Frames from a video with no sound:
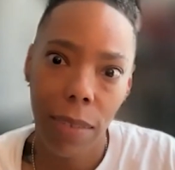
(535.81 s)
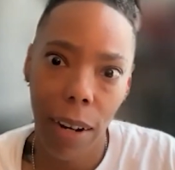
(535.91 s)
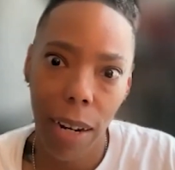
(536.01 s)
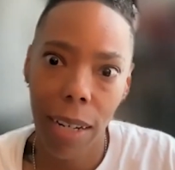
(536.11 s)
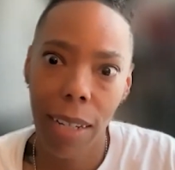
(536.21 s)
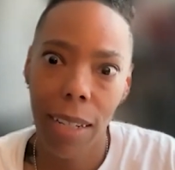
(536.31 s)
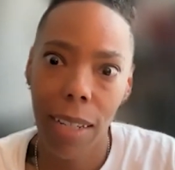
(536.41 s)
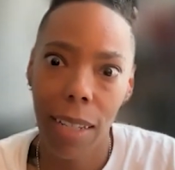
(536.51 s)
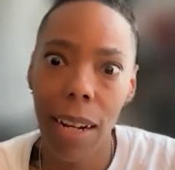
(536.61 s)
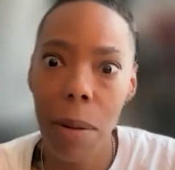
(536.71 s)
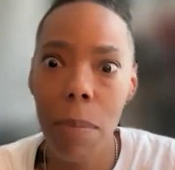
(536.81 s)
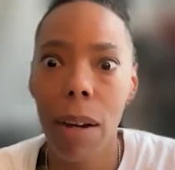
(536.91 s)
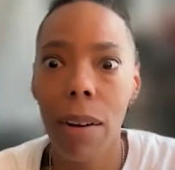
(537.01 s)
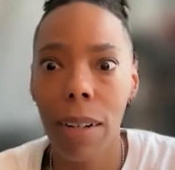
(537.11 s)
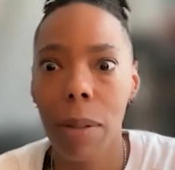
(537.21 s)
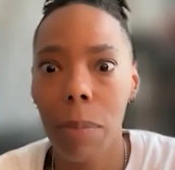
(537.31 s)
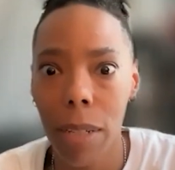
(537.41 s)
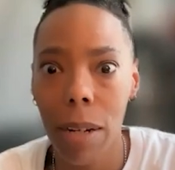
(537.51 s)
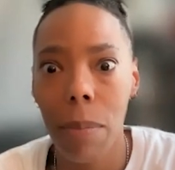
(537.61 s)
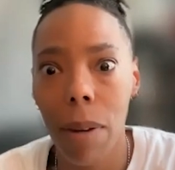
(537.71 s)
right? Let America
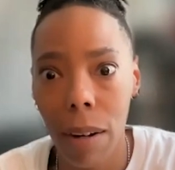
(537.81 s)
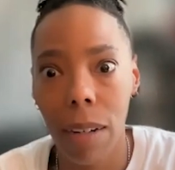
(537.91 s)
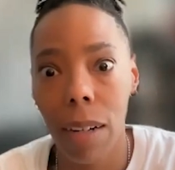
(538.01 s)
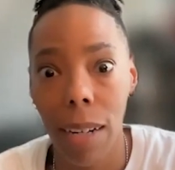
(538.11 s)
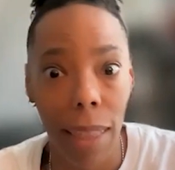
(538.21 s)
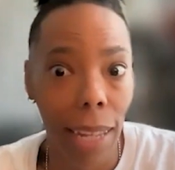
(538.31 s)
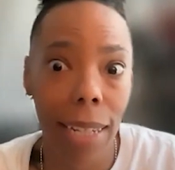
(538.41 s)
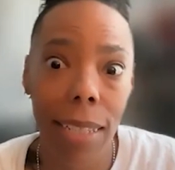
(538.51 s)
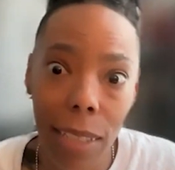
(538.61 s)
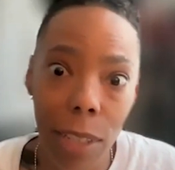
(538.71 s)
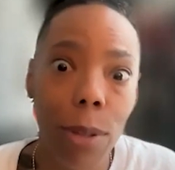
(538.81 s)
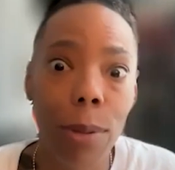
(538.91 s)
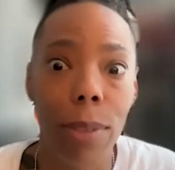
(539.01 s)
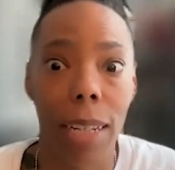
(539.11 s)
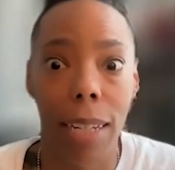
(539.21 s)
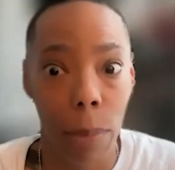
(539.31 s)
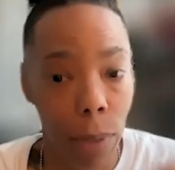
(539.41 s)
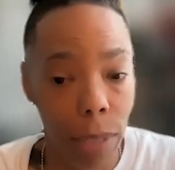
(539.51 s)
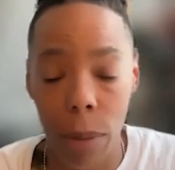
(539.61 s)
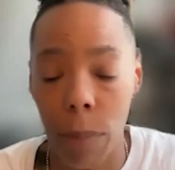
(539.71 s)
be America again. Langston Hughes, like, can
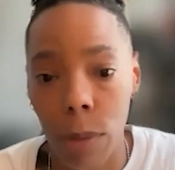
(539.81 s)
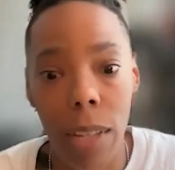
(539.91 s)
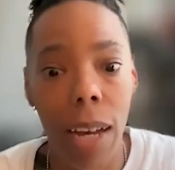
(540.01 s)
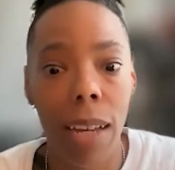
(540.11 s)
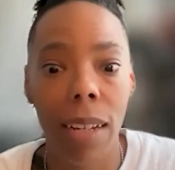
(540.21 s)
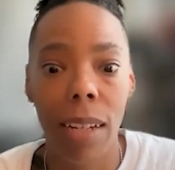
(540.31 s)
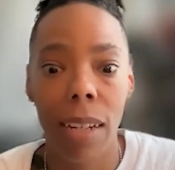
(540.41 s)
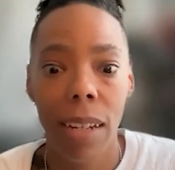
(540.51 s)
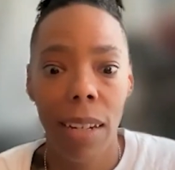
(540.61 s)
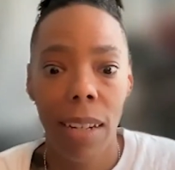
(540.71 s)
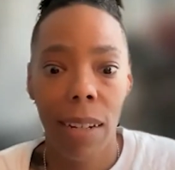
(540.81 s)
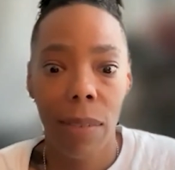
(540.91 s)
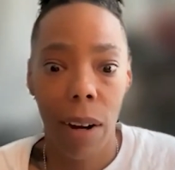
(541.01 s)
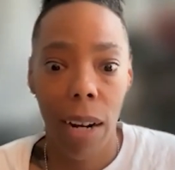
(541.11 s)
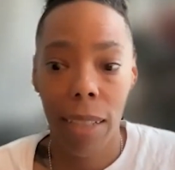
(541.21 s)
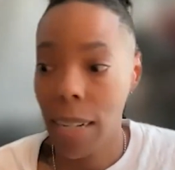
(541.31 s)
we can we do that? Right?